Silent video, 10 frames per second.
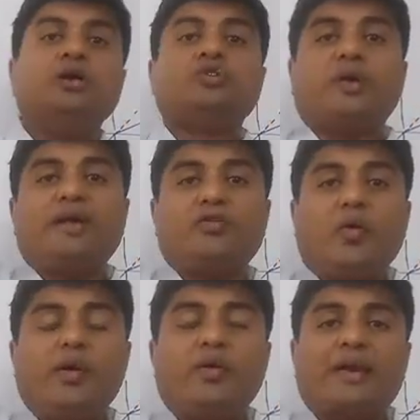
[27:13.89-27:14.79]
So it is
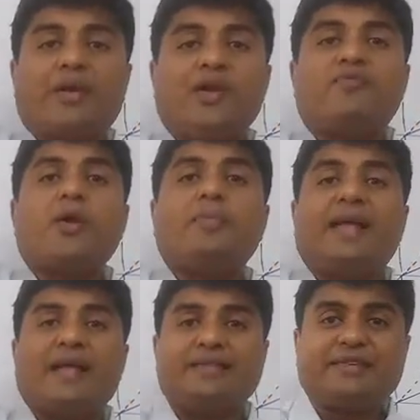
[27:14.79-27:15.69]
going to travel from
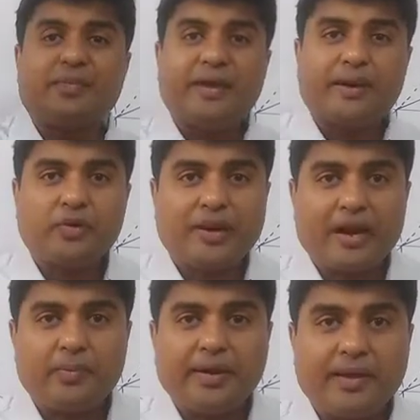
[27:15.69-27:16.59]
denser medium to
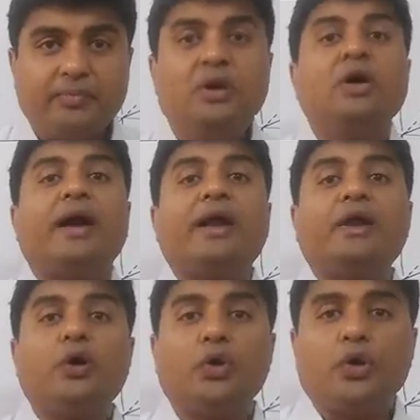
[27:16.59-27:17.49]
rarer medium,
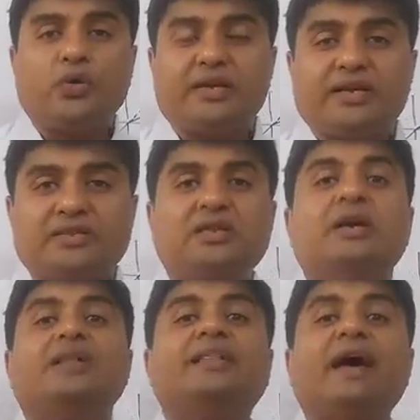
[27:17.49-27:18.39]
and due to
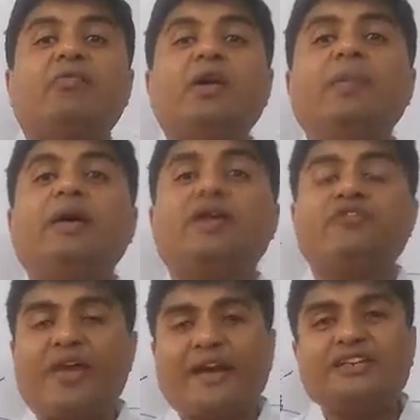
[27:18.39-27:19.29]
this there will be
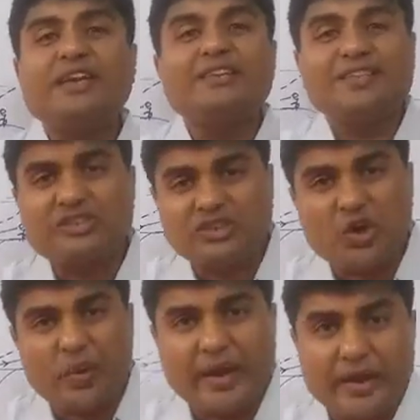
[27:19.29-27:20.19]
refraction in such
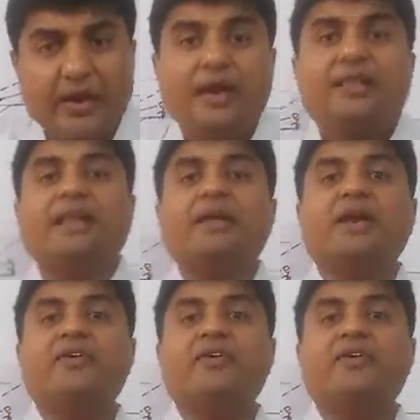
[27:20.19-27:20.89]
a way that the